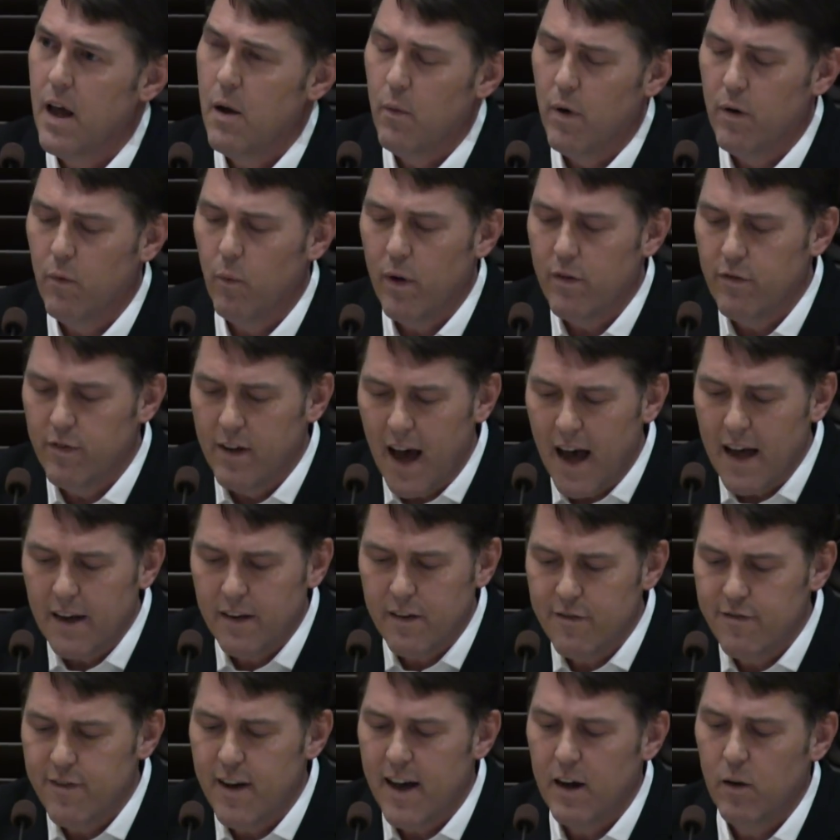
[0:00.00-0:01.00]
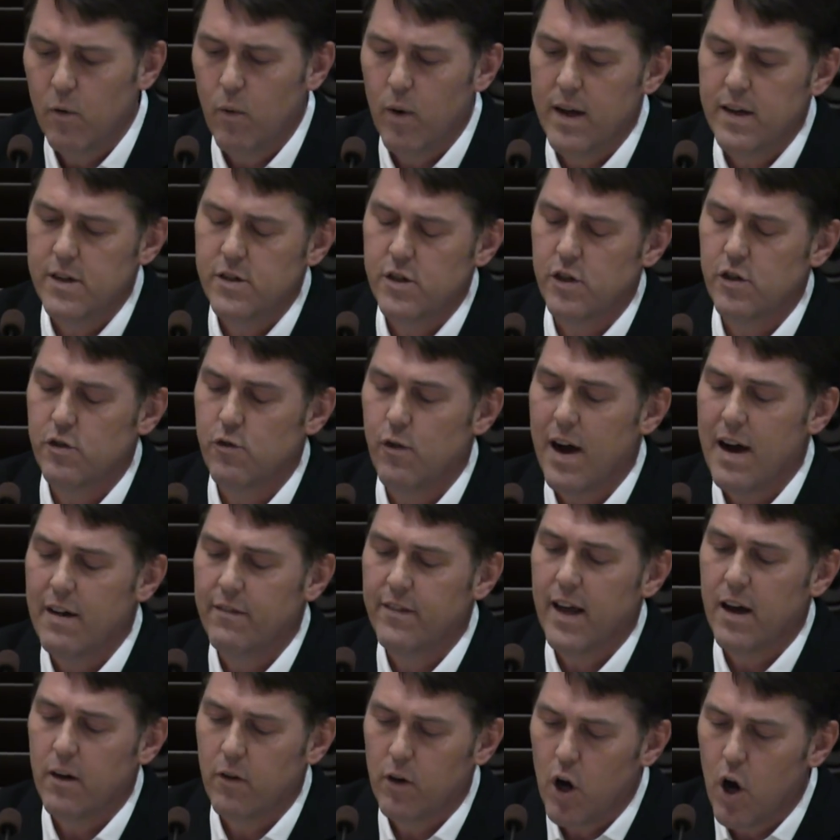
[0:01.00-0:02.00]
We've got to find ways to drive
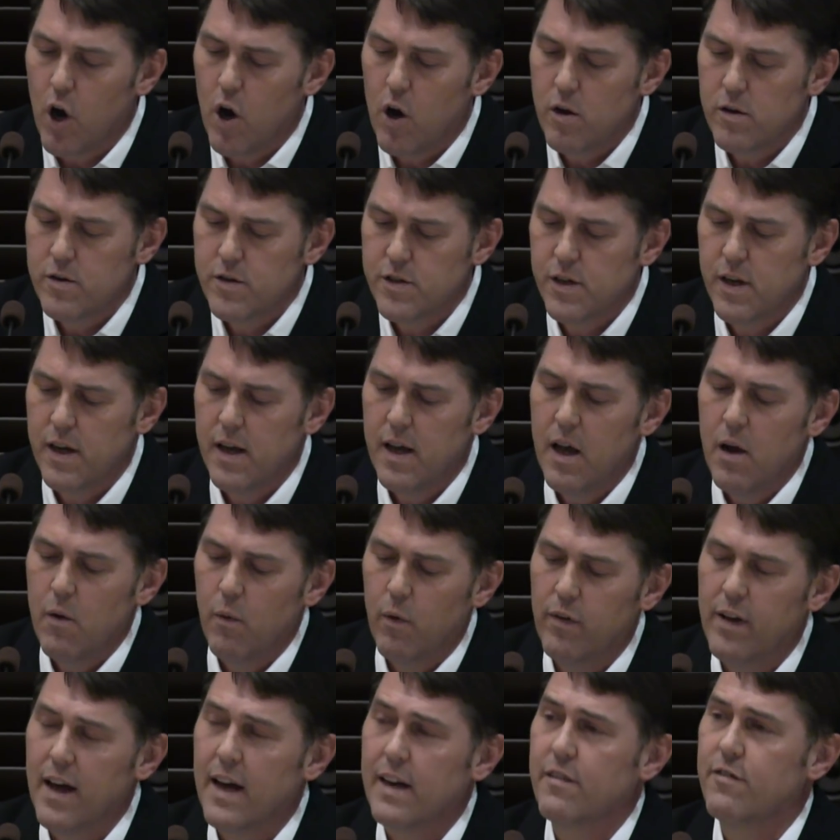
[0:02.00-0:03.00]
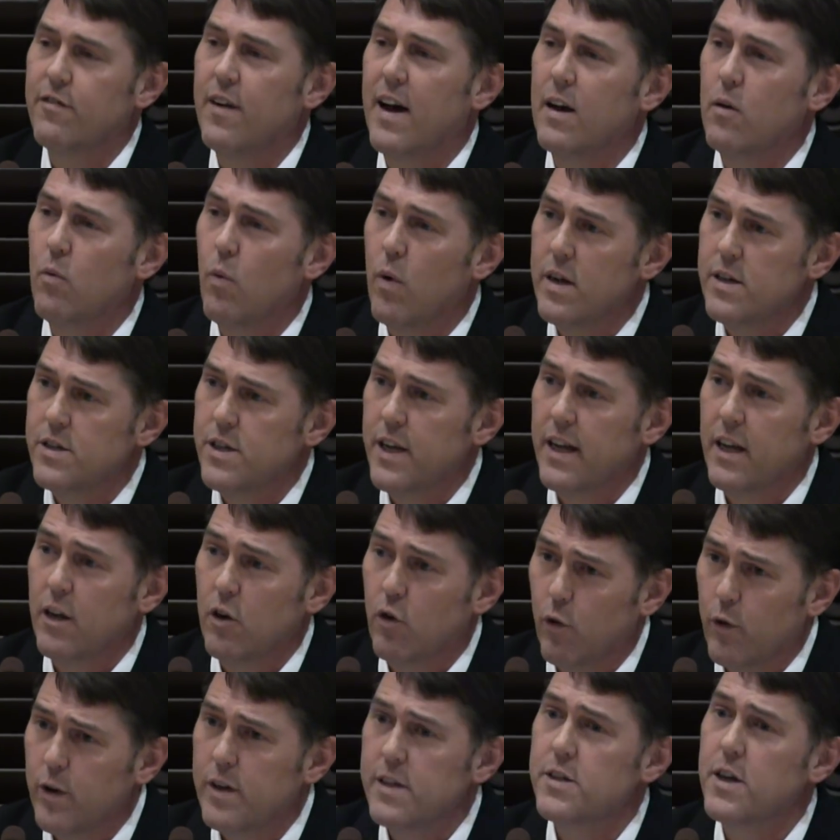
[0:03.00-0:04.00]
down cost. We've got to find ways to
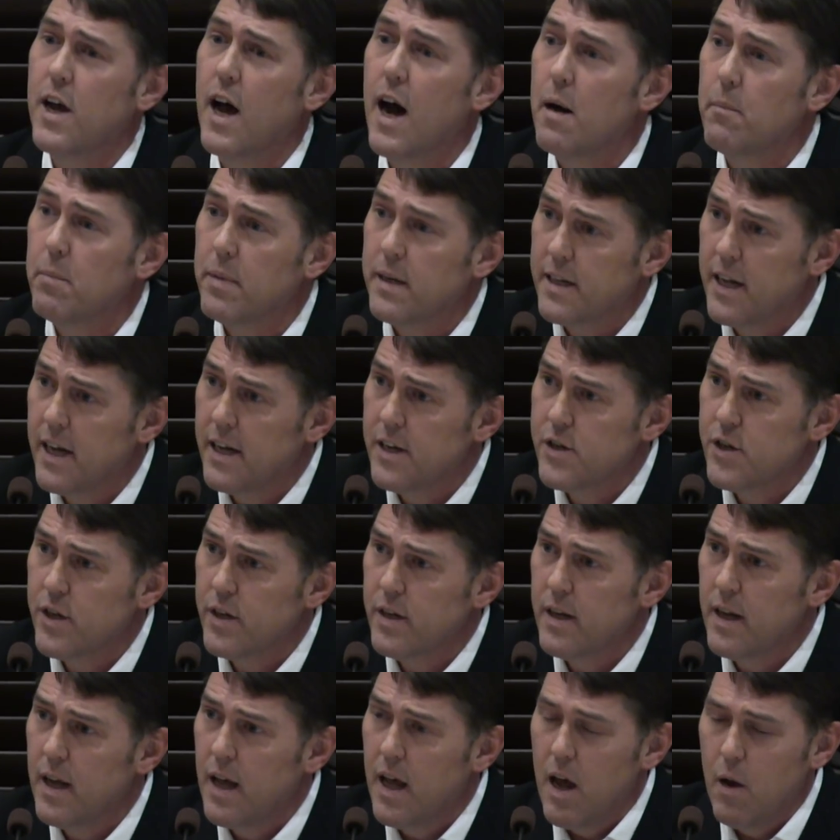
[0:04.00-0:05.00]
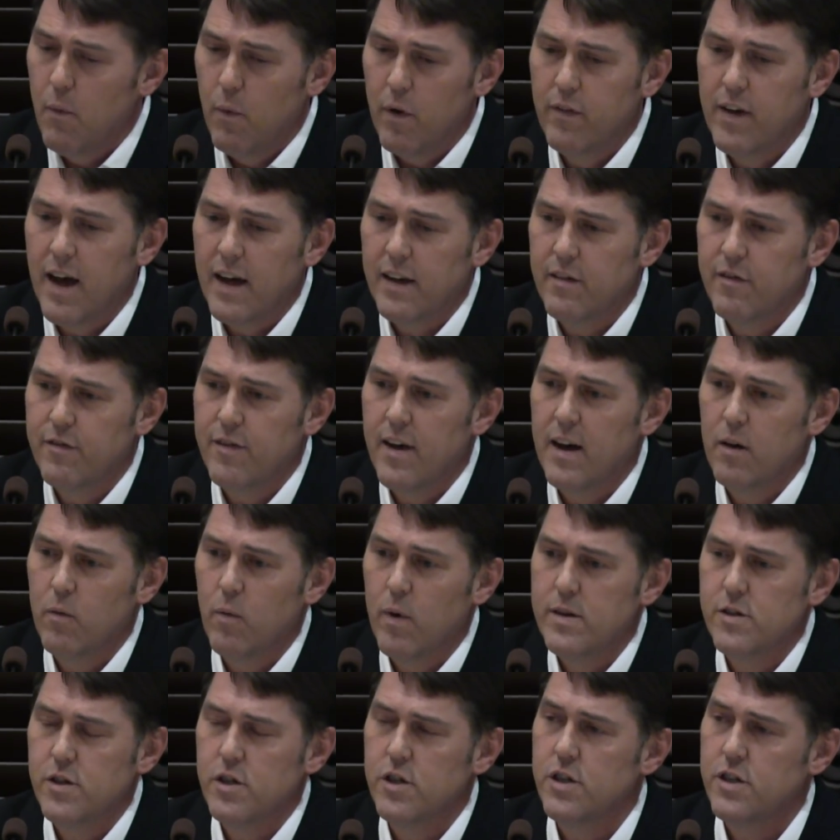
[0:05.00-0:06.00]
increase competition. We've got to find
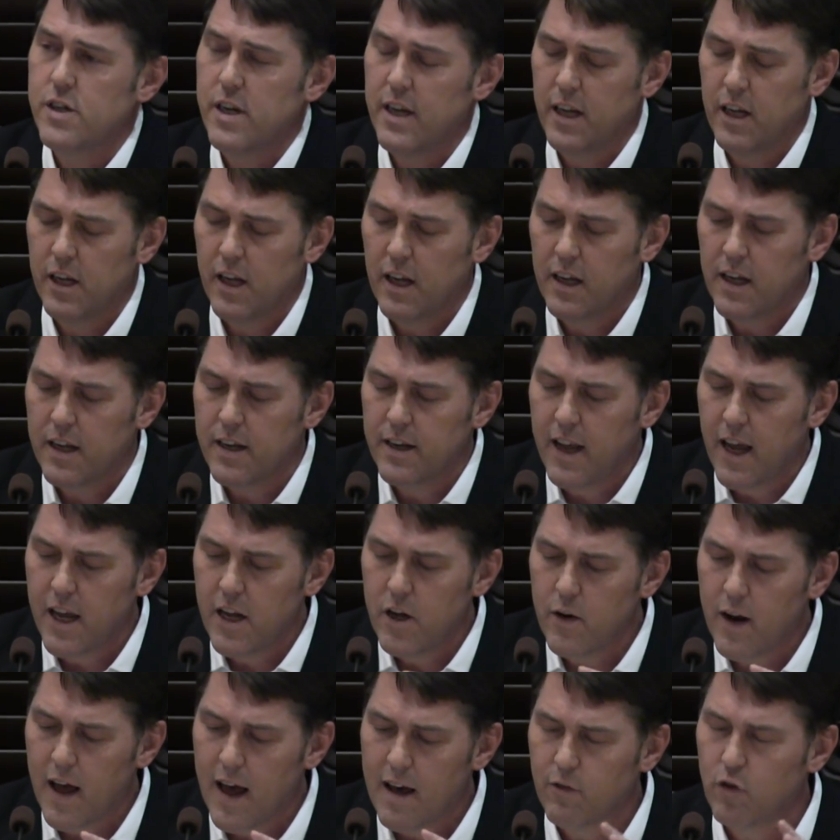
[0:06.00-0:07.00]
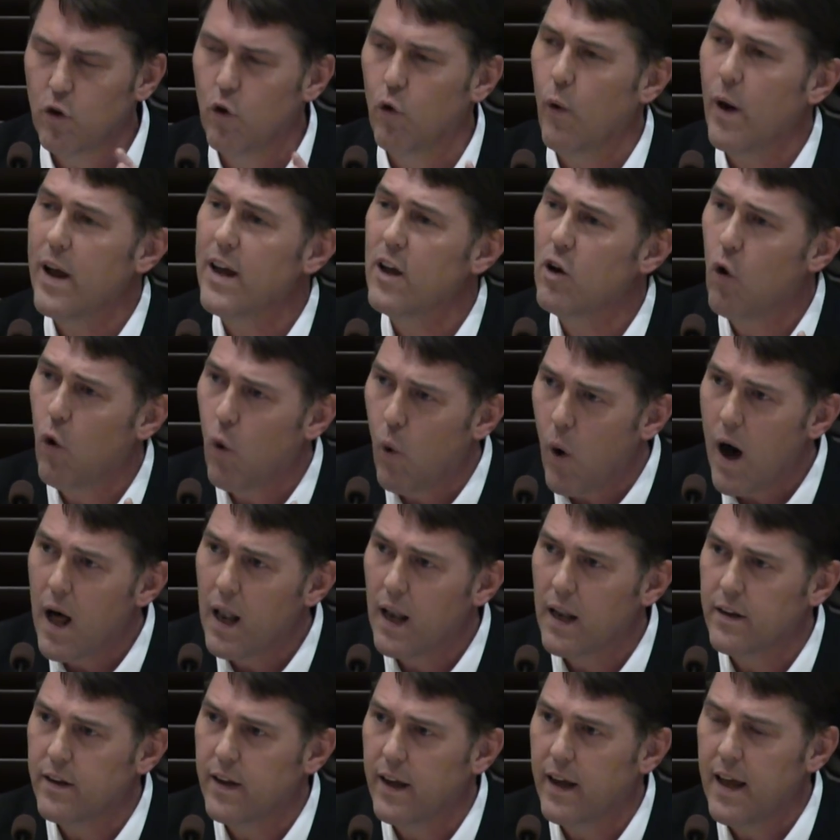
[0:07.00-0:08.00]
ways to just continue to have great
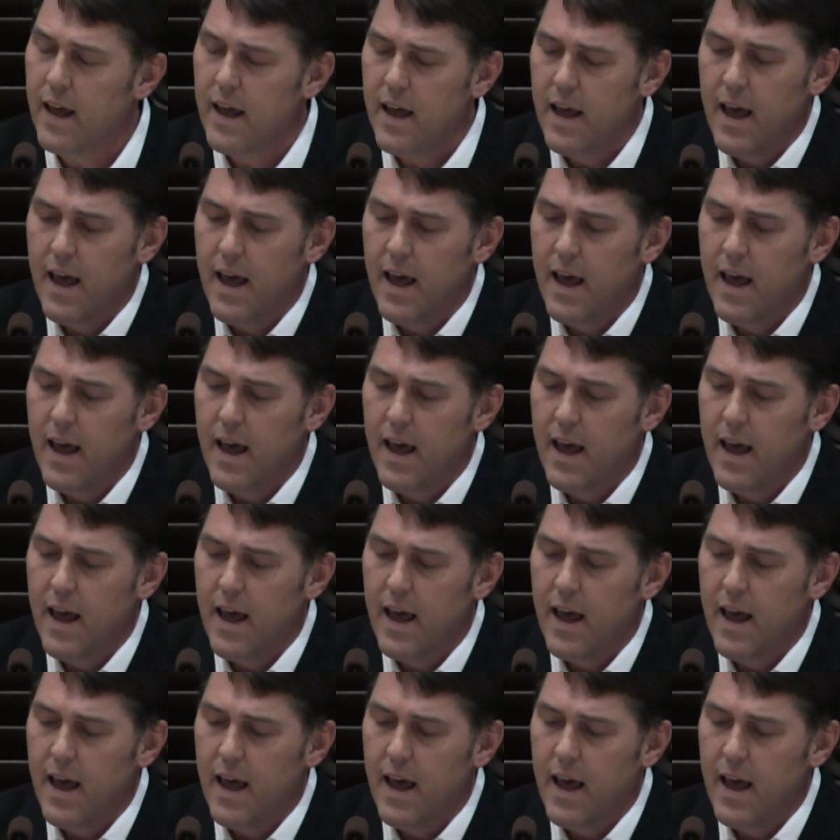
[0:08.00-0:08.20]
quality.